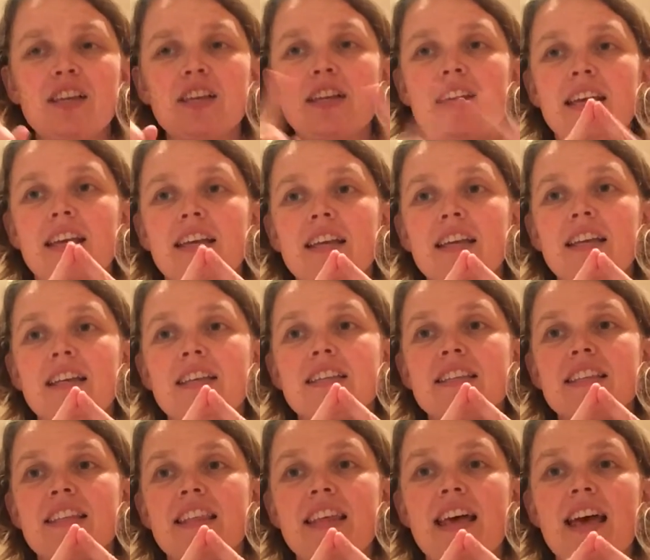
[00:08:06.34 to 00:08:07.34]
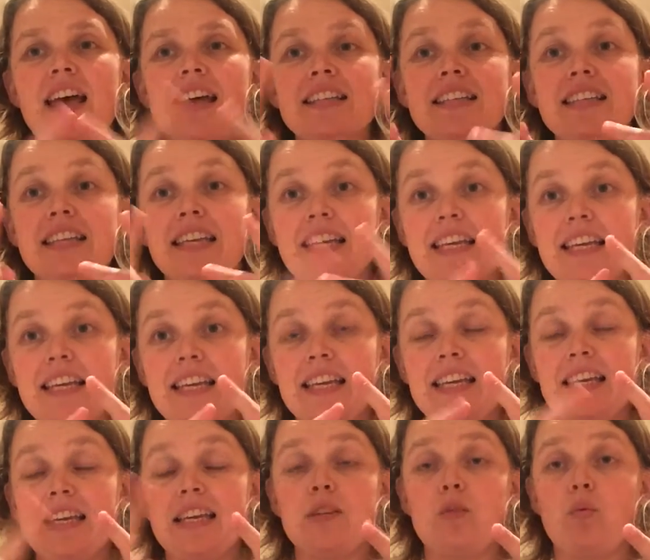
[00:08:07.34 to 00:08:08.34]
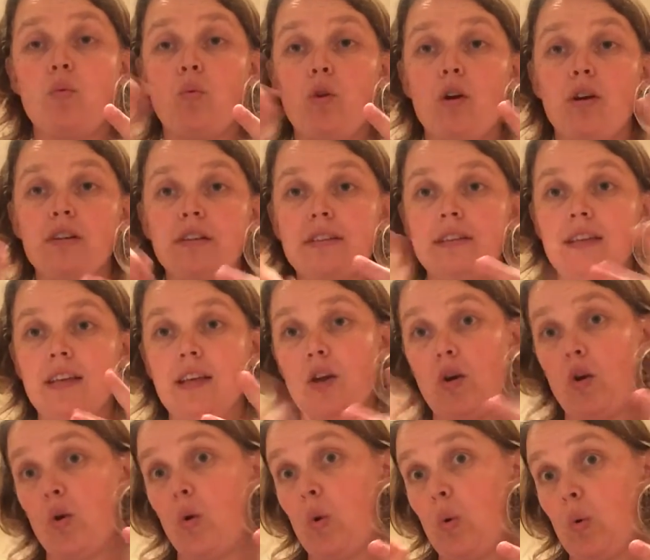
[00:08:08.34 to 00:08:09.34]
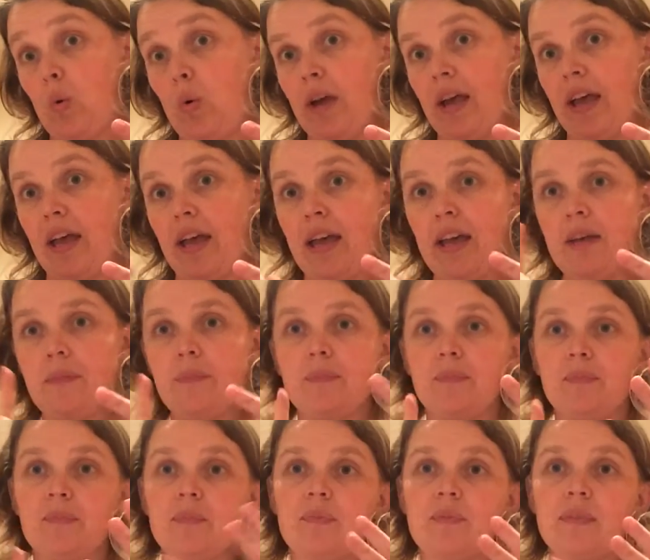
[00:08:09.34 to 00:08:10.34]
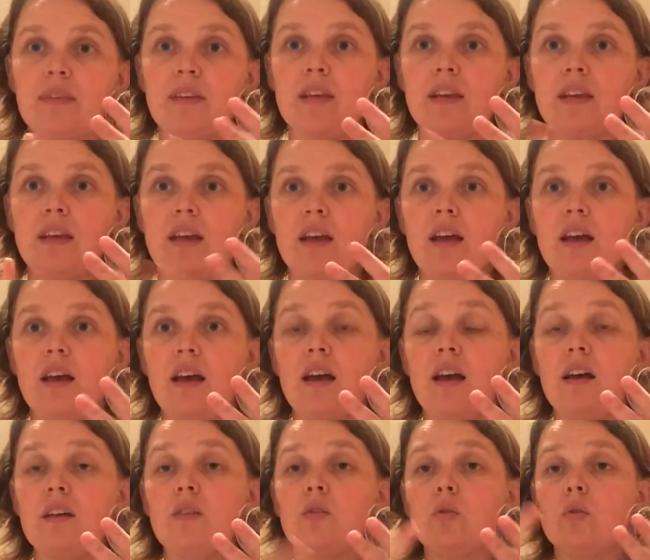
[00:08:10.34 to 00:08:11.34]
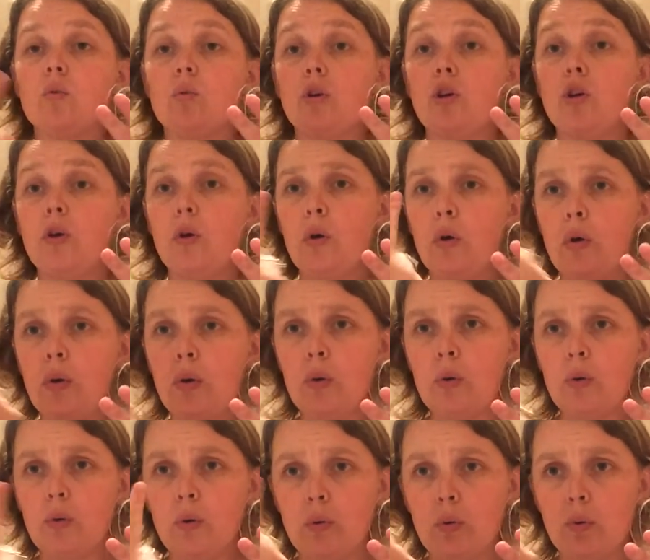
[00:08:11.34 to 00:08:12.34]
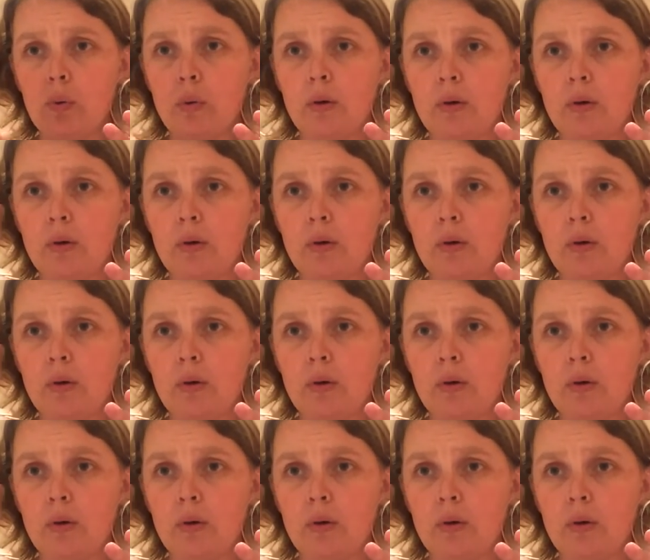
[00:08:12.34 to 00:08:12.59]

Okay, so that is what, where, oh, who.